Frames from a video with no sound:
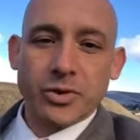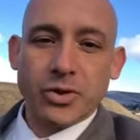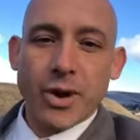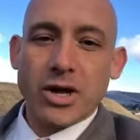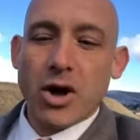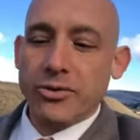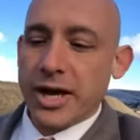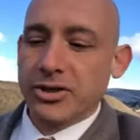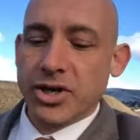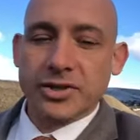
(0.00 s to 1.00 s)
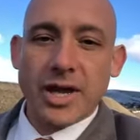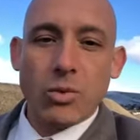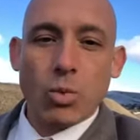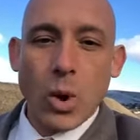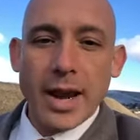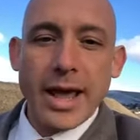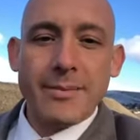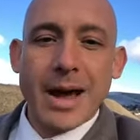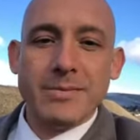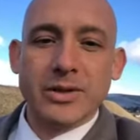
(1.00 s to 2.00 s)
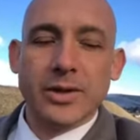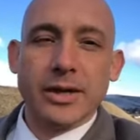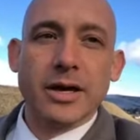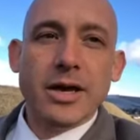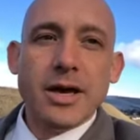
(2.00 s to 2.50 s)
So I call the agent. I say, "What am I missing?"